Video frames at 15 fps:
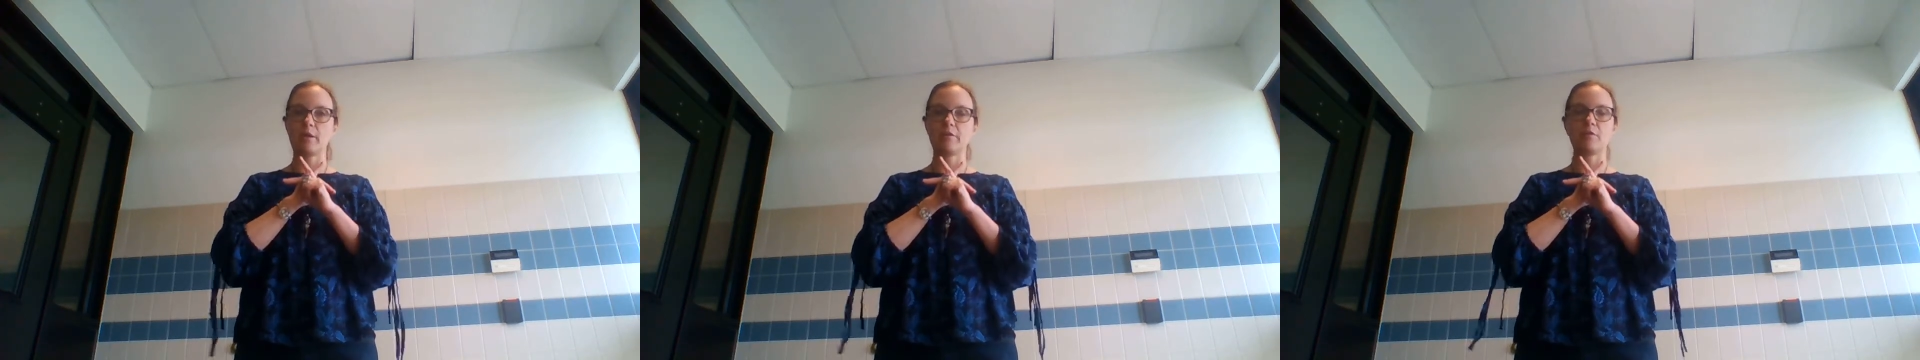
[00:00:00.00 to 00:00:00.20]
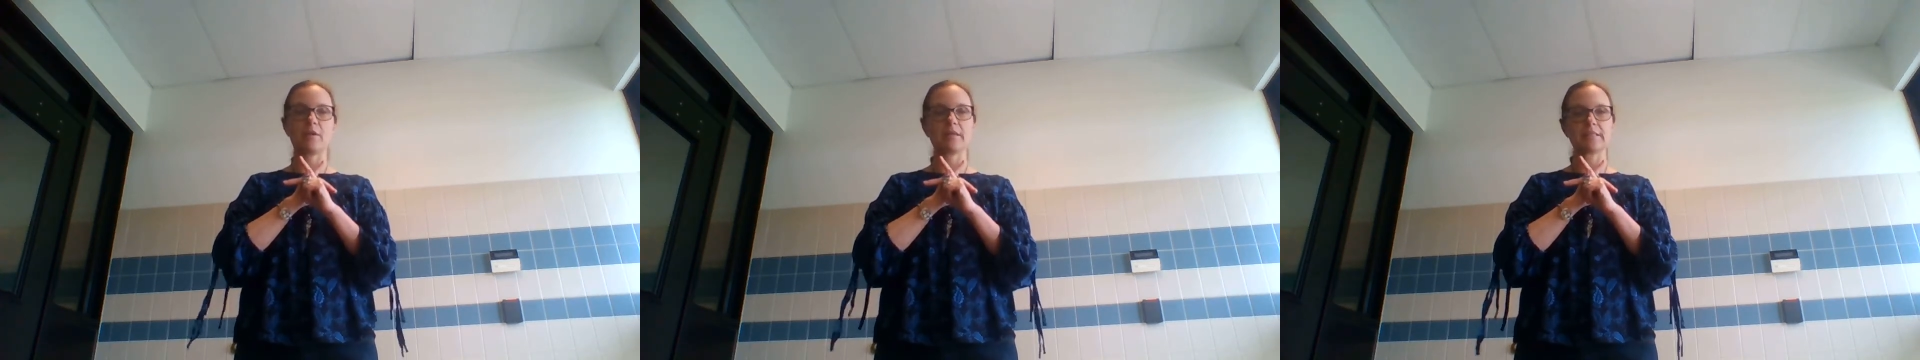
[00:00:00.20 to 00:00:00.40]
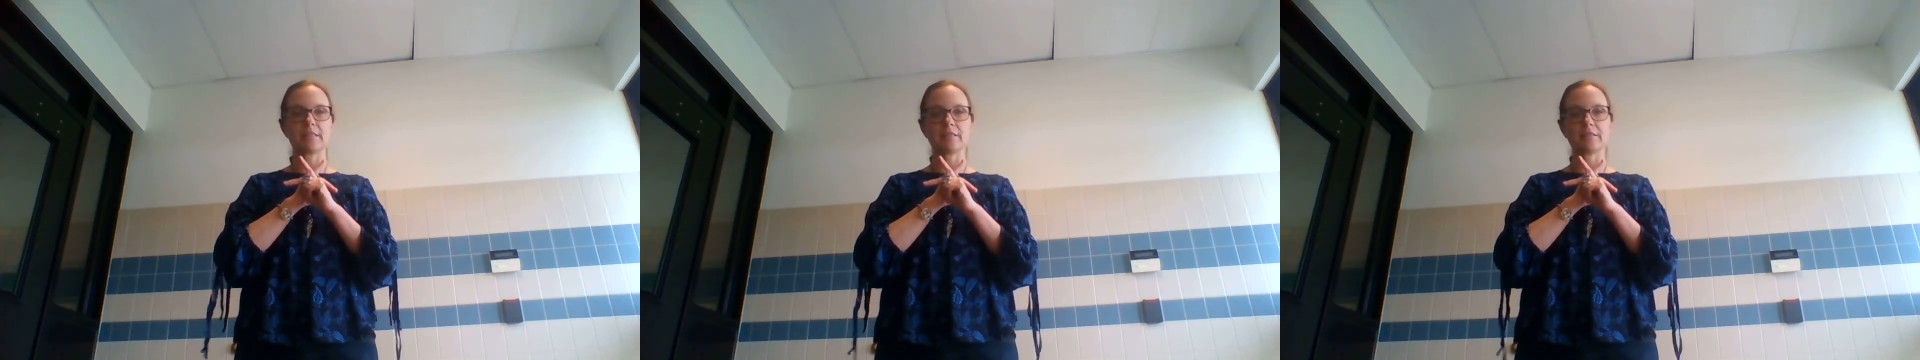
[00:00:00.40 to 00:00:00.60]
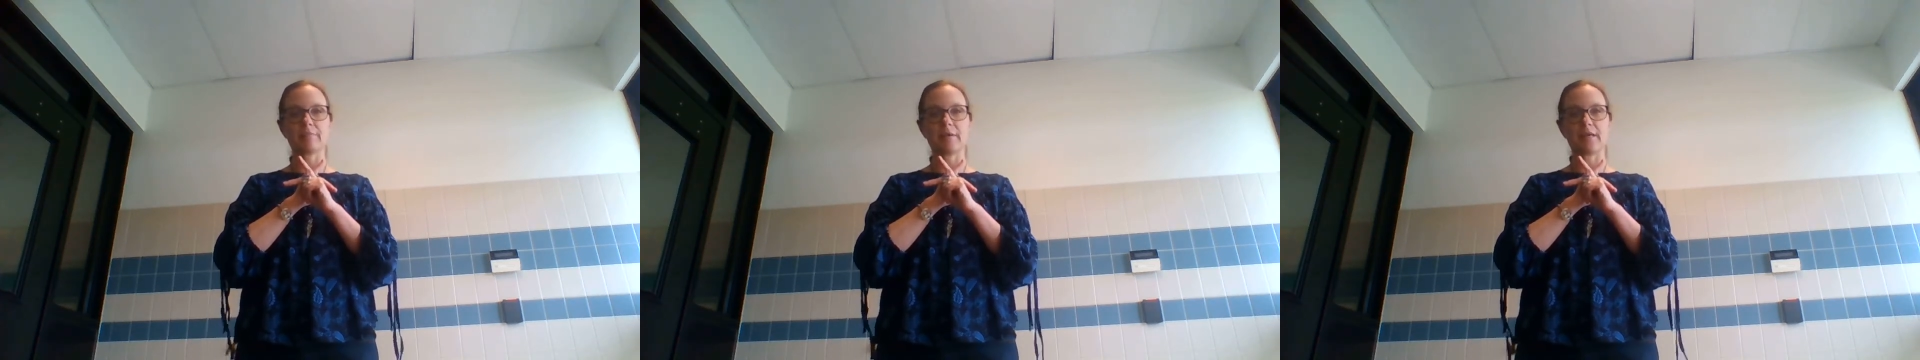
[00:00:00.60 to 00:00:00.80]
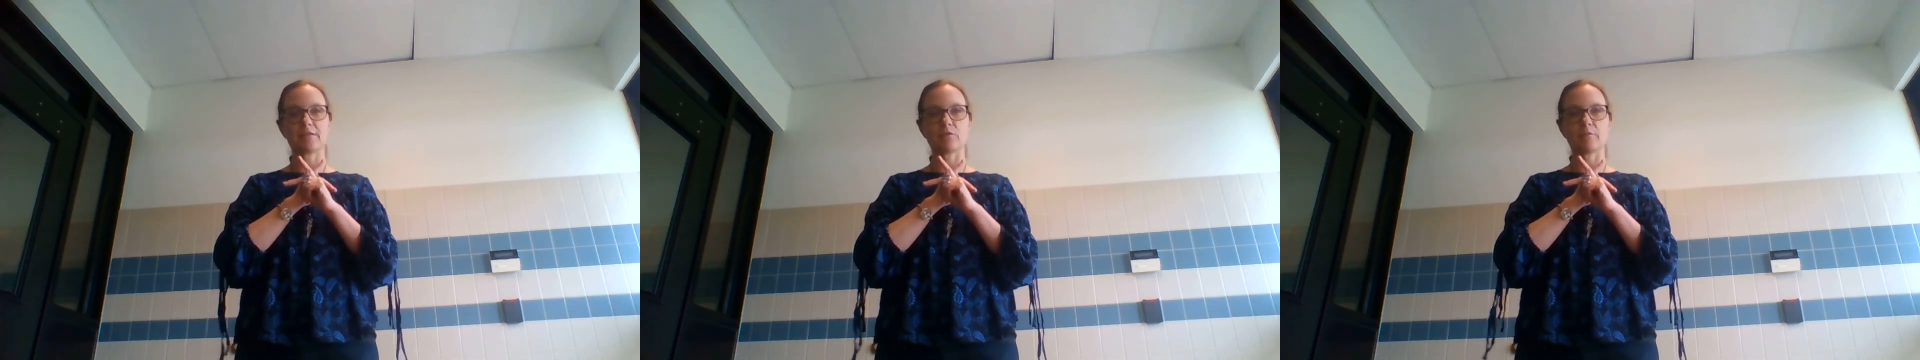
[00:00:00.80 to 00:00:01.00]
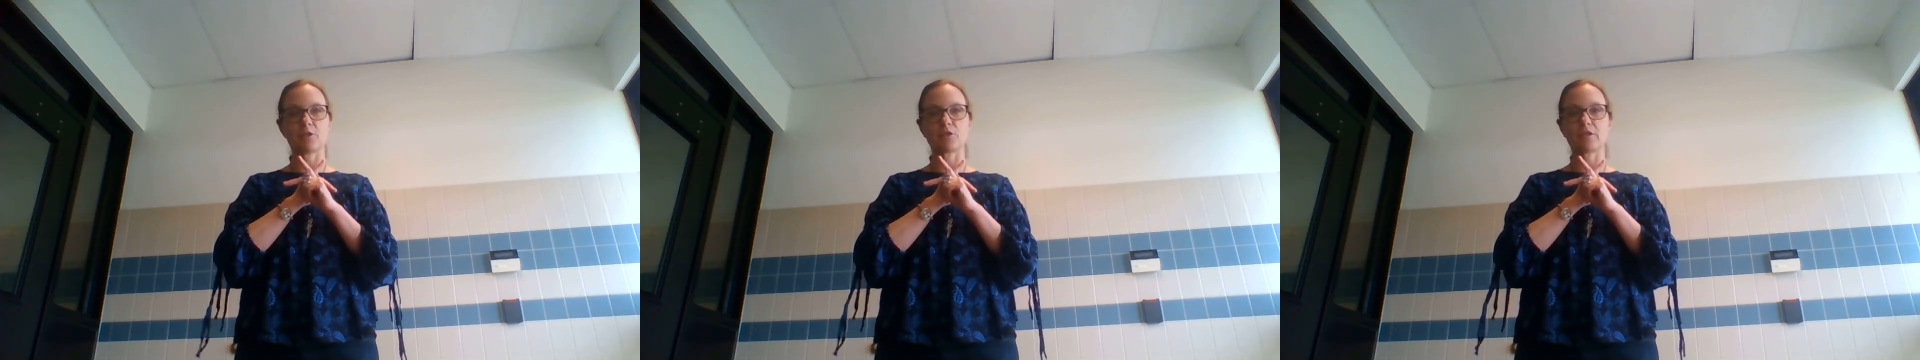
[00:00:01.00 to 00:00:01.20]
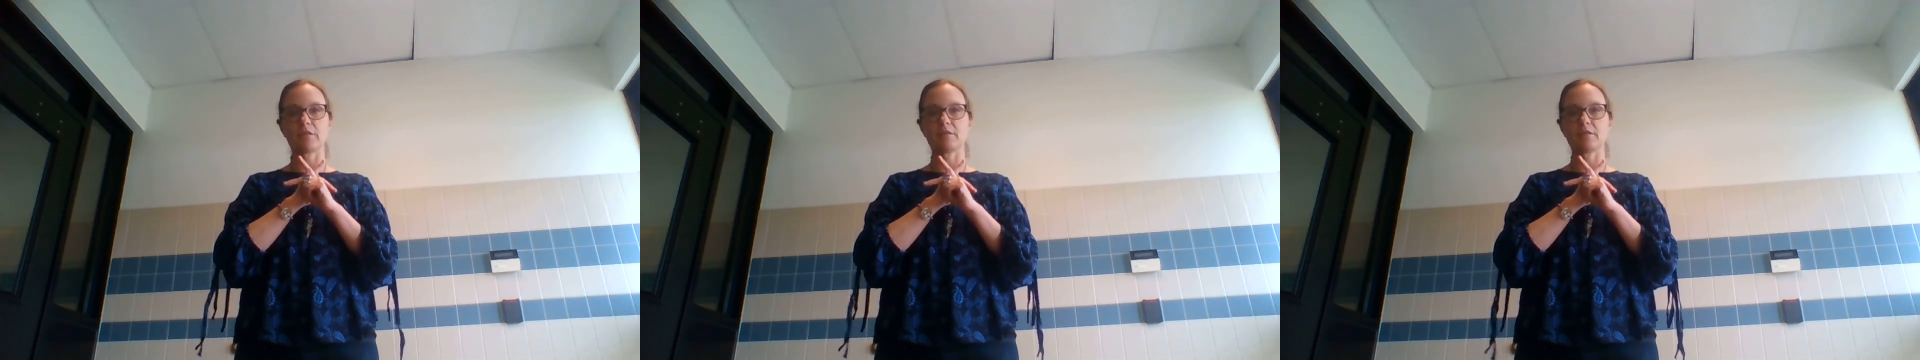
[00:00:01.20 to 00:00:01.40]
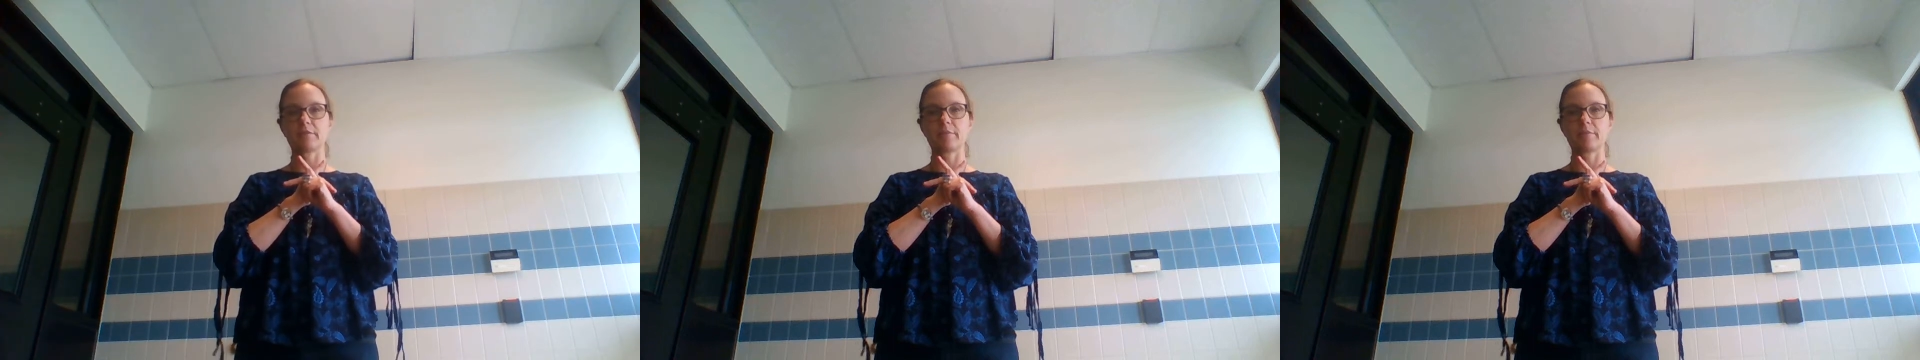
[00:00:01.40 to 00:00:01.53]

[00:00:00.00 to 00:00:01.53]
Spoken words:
Otherwise, it doesn't make so much sense